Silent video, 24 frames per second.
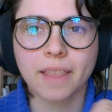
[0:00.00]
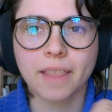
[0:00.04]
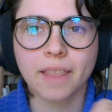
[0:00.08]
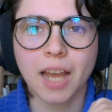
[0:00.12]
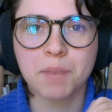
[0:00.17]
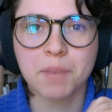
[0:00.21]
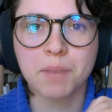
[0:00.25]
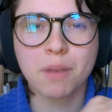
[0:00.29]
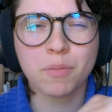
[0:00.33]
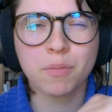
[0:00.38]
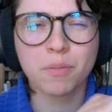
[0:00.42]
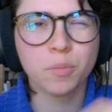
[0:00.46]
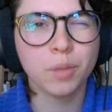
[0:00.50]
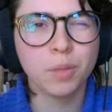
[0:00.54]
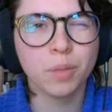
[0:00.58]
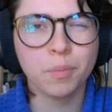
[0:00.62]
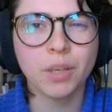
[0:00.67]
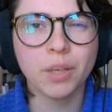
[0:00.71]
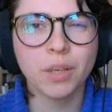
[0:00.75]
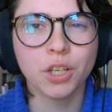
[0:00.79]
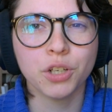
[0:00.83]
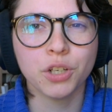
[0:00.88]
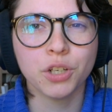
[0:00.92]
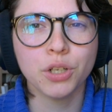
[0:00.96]
I'd probably
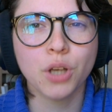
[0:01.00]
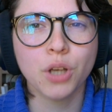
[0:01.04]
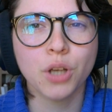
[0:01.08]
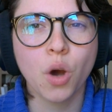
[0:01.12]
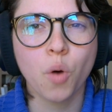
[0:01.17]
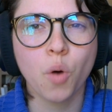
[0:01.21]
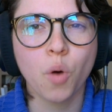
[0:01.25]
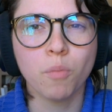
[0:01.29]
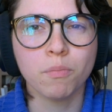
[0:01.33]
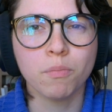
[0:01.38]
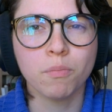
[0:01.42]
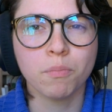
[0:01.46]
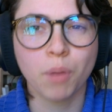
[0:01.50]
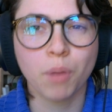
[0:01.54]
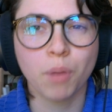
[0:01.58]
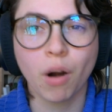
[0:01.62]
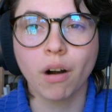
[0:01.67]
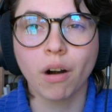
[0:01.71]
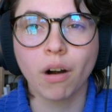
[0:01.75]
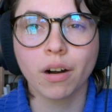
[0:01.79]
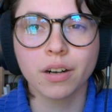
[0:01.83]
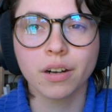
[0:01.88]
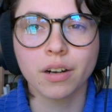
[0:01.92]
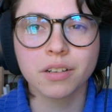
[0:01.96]
be a gnome
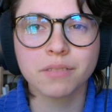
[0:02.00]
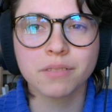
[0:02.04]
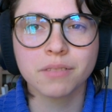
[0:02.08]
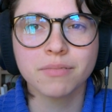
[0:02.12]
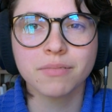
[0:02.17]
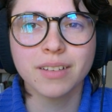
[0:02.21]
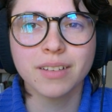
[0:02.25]
bard.